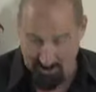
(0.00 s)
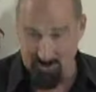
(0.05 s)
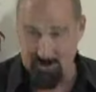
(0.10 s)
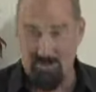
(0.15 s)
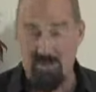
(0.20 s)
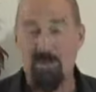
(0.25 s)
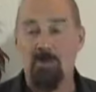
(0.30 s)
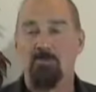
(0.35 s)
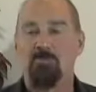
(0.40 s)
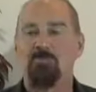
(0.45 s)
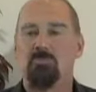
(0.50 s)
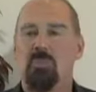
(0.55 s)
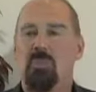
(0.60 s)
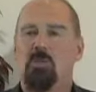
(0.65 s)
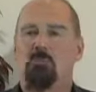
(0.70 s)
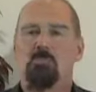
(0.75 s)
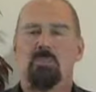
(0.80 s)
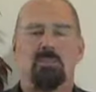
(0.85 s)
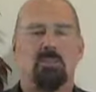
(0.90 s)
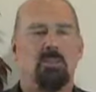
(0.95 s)
good.
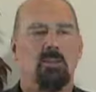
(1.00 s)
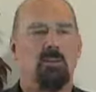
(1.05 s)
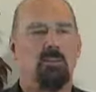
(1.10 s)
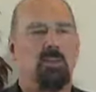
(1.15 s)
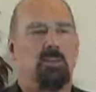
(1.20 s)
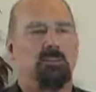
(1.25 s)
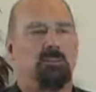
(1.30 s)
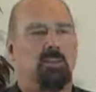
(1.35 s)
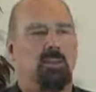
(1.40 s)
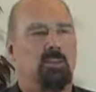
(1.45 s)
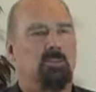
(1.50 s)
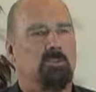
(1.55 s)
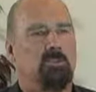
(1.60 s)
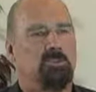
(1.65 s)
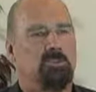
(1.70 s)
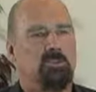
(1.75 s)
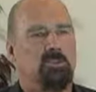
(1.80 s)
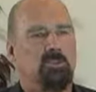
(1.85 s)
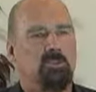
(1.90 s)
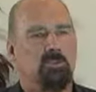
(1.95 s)
But you know, they're trying to
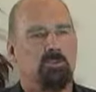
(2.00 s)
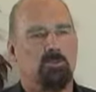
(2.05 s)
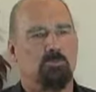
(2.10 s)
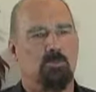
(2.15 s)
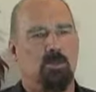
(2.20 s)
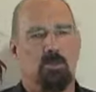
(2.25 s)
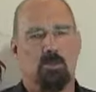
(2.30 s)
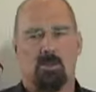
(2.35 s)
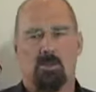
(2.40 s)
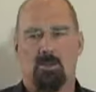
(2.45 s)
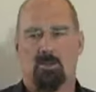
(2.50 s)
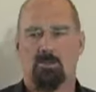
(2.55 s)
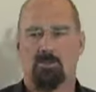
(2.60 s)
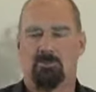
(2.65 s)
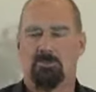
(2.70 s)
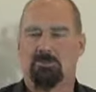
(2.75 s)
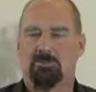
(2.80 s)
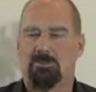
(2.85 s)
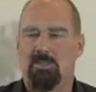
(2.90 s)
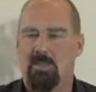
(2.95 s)
introduce
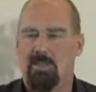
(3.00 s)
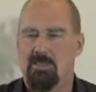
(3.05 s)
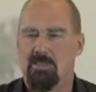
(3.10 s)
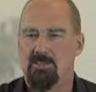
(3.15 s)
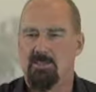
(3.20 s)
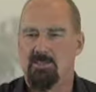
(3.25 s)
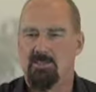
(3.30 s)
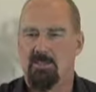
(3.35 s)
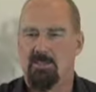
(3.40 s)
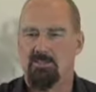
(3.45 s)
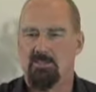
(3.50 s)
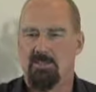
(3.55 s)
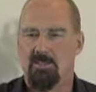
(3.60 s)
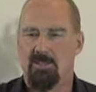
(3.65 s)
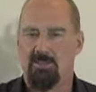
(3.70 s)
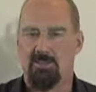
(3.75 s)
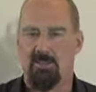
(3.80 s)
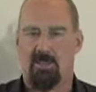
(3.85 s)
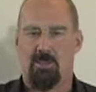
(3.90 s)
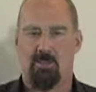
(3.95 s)
monoclonal strains and they're trying
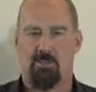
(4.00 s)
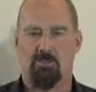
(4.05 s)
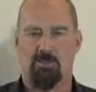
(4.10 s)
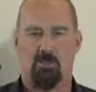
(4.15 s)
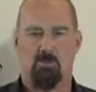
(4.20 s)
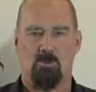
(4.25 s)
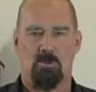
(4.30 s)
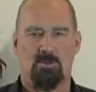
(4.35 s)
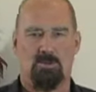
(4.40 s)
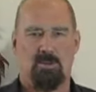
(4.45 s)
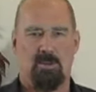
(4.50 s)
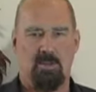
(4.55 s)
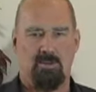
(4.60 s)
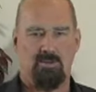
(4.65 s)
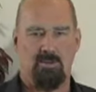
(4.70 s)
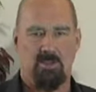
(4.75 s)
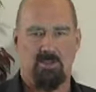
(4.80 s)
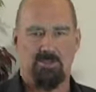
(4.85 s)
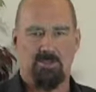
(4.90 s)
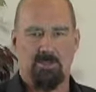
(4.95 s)
to take over the world and
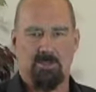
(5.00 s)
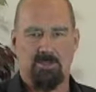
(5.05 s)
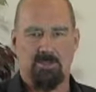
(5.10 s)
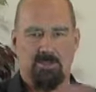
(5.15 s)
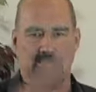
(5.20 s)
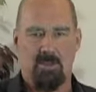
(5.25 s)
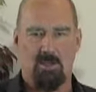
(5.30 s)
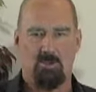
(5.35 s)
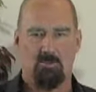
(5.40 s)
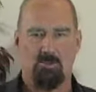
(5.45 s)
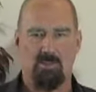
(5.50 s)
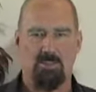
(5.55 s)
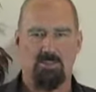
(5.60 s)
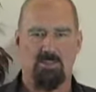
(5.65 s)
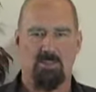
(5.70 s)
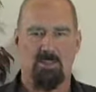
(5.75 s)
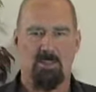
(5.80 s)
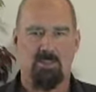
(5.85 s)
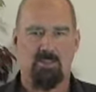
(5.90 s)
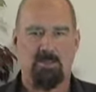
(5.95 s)
have their seeds the only
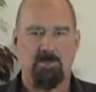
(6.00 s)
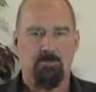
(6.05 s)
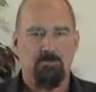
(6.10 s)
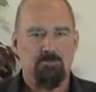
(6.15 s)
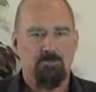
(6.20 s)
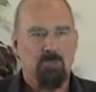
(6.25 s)
seeds.